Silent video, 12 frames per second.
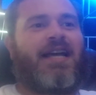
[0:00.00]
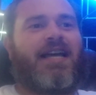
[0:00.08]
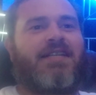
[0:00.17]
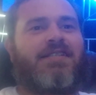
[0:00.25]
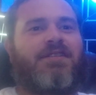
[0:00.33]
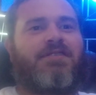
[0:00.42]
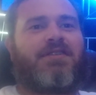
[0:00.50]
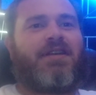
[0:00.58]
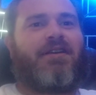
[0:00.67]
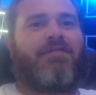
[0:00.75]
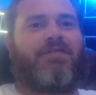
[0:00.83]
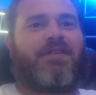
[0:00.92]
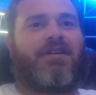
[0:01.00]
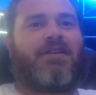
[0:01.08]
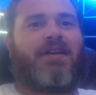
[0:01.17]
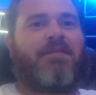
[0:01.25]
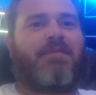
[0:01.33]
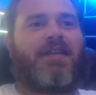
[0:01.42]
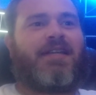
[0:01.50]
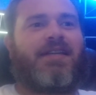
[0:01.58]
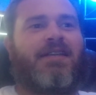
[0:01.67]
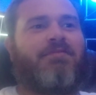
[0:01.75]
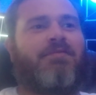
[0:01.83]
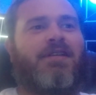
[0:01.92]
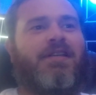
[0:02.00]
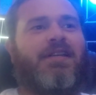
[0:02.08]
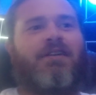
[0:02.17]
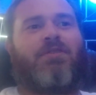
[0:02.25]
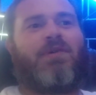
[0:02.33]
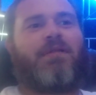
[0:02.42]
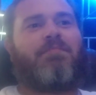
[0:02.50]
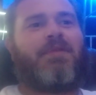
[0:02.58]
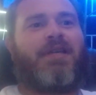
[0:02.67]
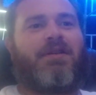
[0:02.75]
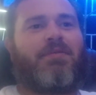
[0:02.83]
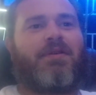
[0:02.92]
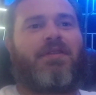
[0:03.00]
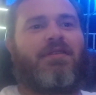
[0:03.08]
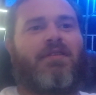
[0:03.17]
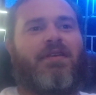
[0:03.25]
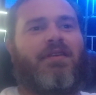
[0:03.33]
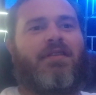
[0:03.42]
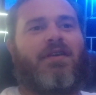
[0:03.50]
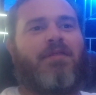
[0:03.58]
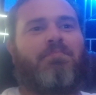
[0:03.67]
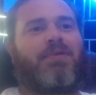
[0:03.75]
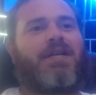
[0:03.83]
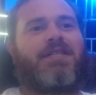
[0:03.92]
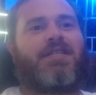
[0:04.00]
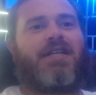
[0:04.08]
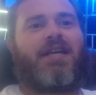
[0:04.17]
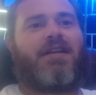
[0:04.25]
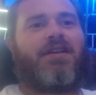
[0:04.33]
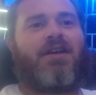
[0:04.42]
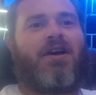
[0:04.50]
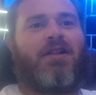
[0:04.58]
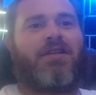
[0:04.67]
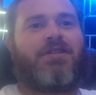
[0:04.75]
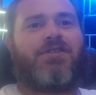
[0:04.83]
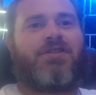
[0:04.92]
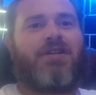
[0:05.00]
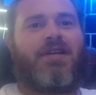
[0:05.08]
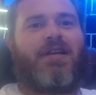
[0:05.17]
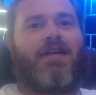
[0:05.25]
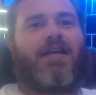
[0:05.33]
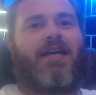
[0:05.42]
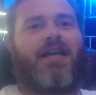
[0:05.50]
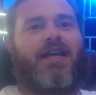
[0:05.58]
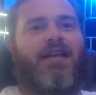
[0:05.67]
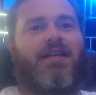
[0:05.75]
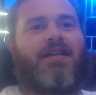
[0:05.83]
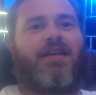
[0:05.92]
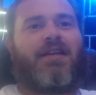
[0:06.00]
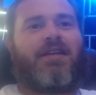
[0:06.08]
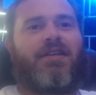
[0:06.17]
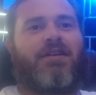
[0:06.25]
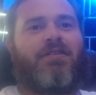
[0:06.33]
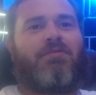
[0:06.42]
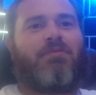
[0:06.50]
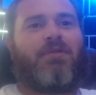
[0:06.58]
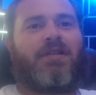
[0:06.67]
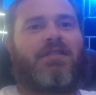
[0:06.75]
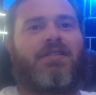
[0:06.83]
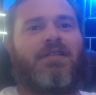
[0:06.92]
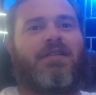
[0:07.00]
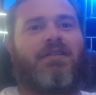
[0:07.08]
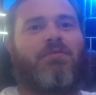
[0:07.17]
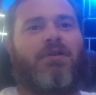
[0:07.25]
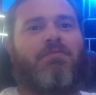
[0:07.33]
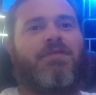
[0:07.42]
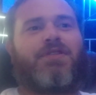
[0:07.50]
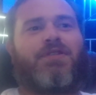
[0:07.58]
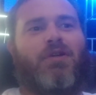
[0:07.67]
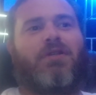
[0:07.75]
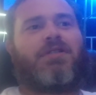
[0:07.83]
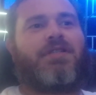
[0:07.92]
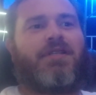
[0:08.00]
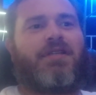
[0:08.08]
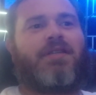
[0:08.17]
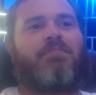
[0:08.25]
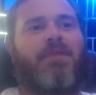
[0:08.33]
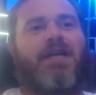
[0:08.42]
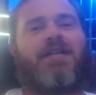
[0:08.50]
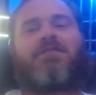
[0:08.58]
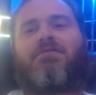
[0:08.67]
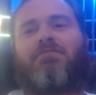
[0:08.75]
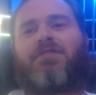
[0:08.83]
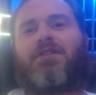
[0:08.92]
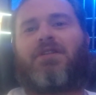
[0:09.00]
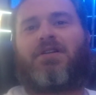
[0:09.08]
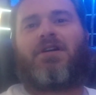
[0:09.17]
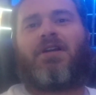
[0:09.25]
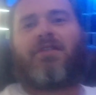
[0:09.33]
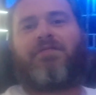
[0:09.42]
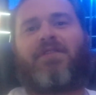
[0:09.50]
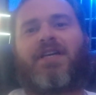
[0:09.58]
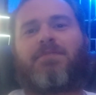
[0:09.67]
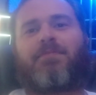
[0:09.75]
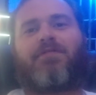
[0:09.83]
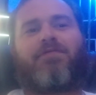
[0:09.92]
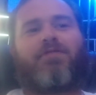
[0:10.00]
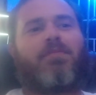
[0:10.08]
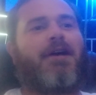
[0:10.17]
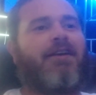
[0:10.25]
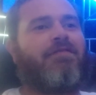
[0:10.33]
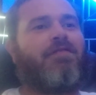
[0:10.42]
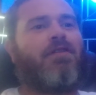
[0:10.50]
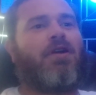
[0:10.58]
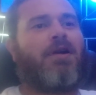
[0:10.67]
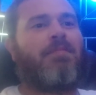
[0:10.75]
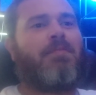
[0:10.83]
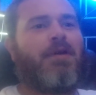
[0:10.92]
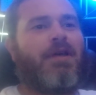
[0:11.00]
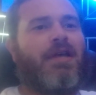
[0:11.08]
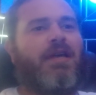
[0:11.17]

ask yourself, it really equipped me with unprecedented knowledge, and what resulted in the best return on investment for my farm.